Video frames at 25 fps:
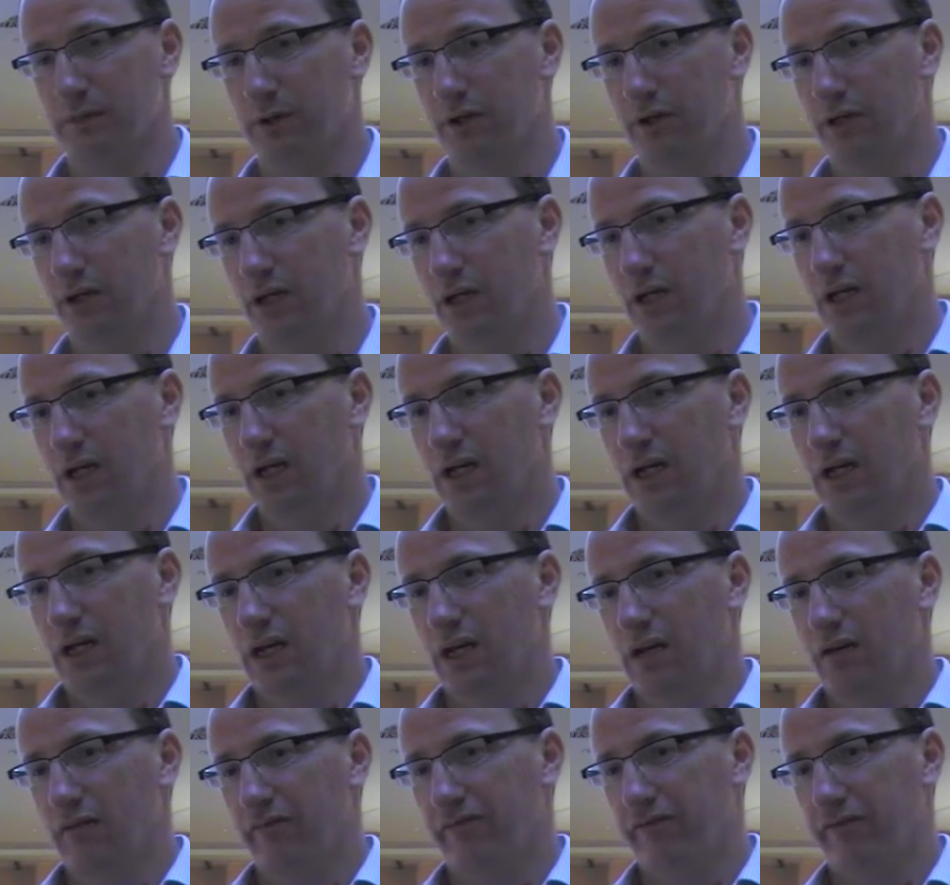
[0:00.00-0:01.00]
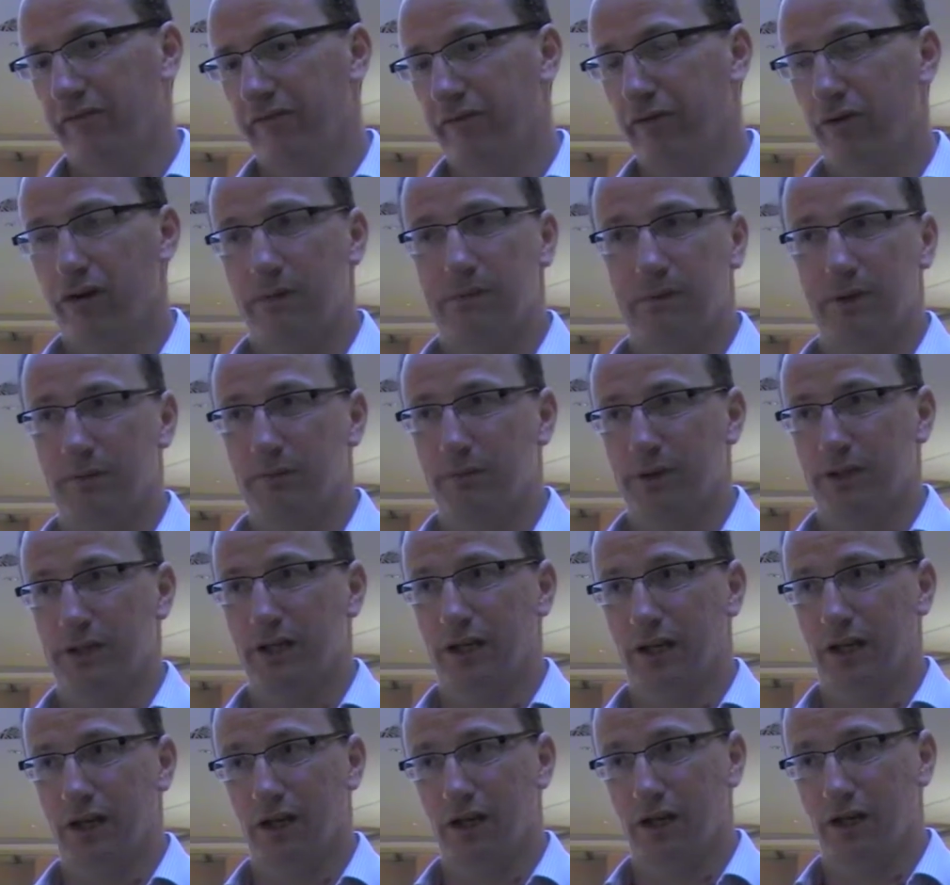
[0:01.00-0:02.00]
But for VoIP in
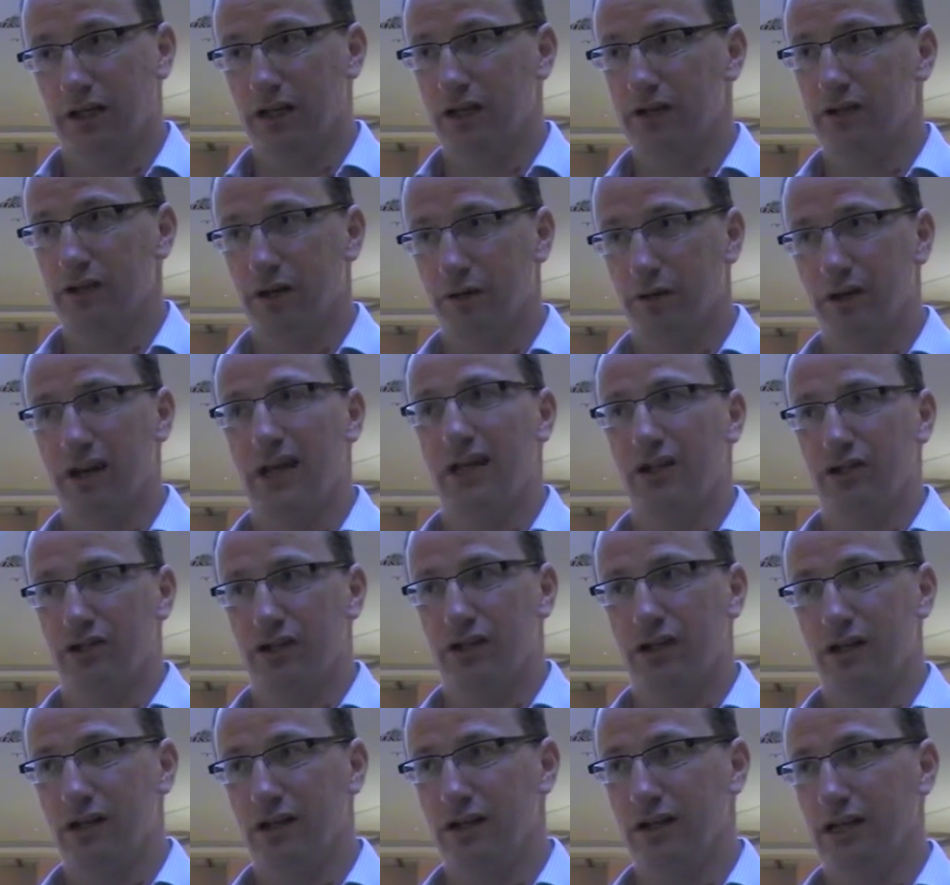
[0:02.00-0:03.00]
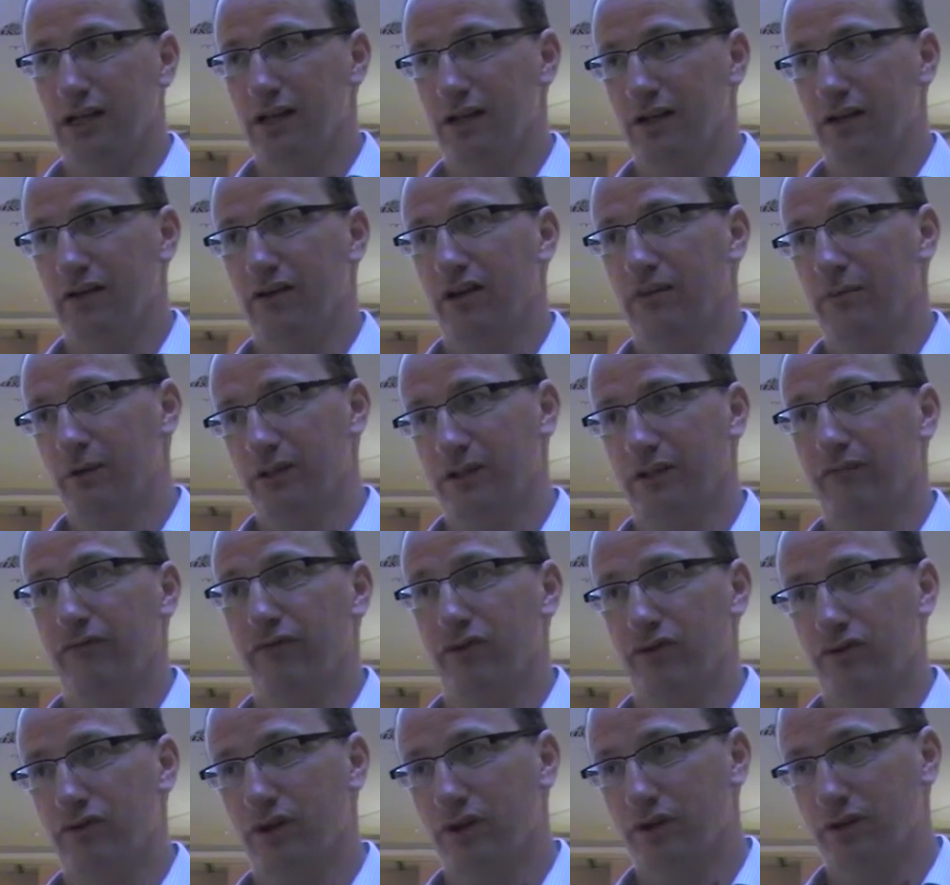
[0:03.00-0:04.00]
particular, you don't actually need an IMS
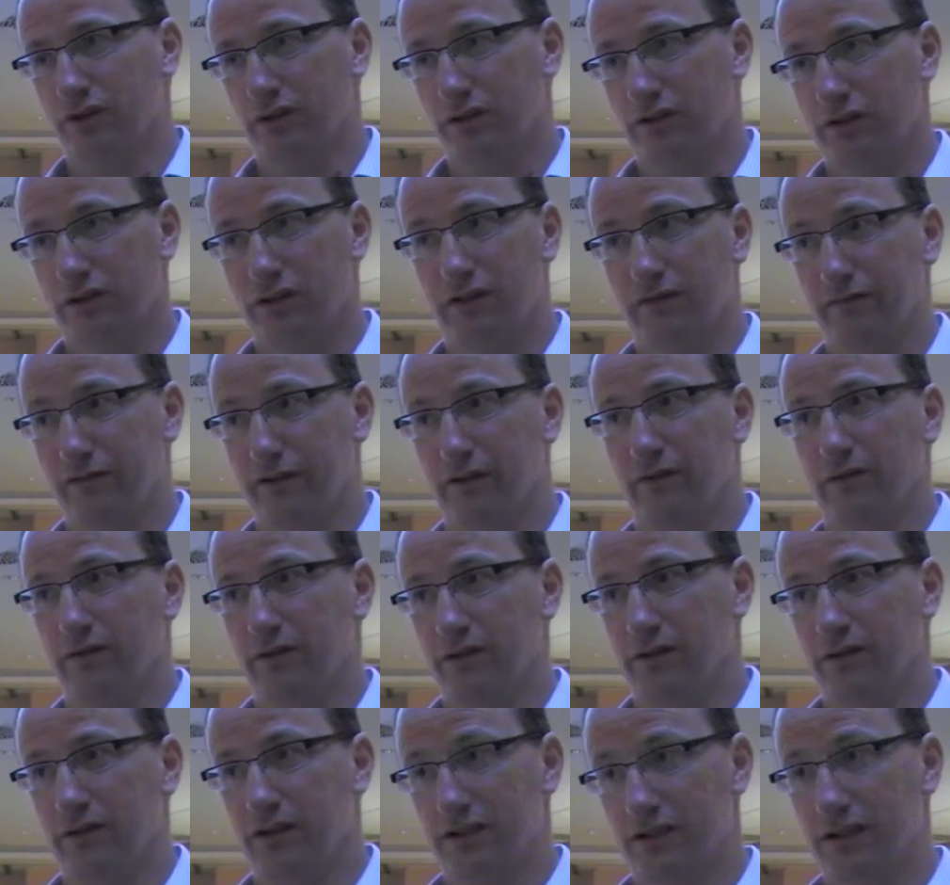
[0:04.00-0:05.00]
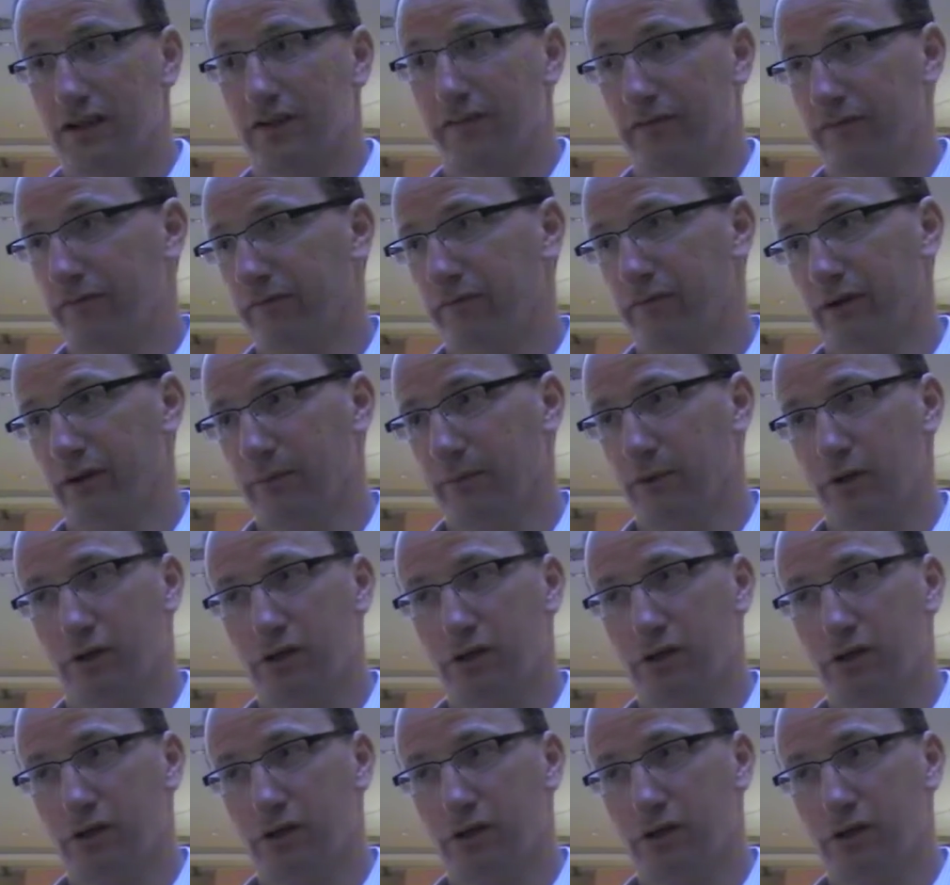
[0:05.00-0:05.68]
infrastructure to deliver VoIP.